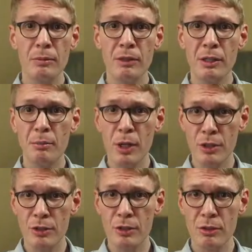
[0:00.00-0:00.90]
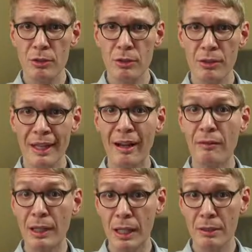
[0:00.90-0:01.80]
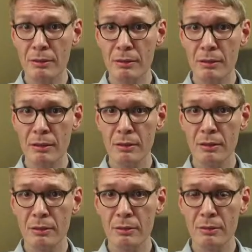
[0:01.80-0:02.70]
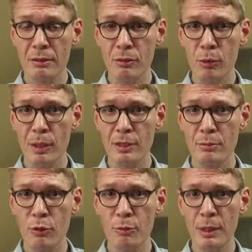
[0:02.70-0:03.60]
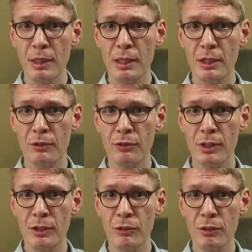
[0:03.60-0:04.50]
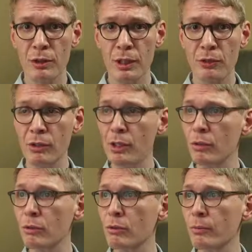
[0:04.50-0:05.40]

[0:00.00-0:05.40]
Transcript: did much to galvanize the civil rights movement in its earliest years.